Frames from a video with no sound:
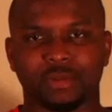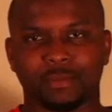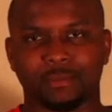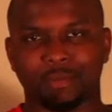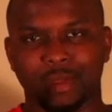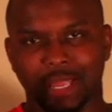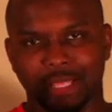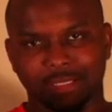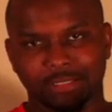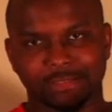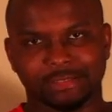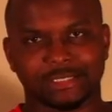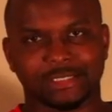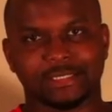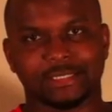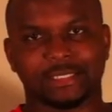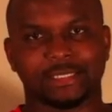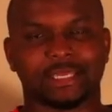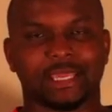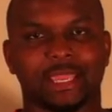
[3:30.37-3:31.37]
balancing the
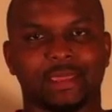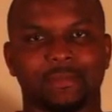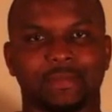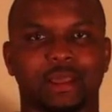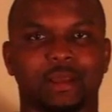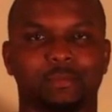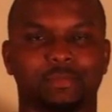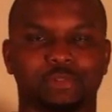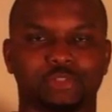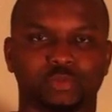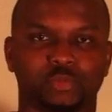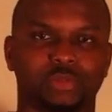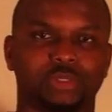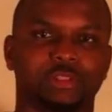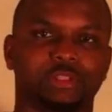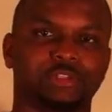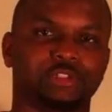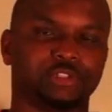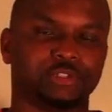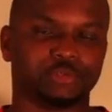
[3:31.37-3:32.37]
game out between the
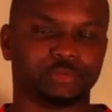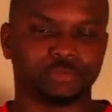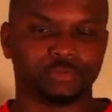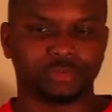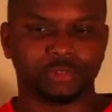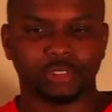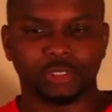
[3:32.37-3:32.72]
two.